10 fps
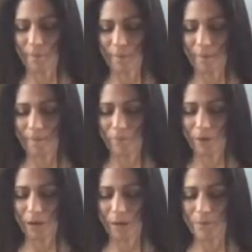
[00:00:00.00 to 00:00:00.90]
And
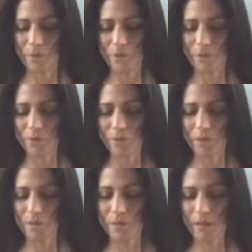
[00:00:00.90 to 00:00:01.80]
perhaps you don't even
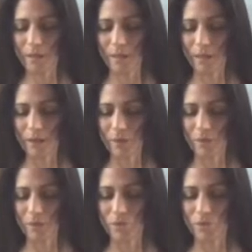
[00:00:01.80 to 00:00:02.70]
need to add language
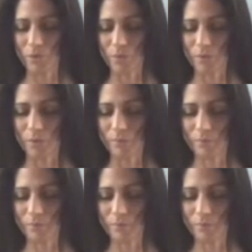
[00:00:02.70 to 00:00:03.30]
to it.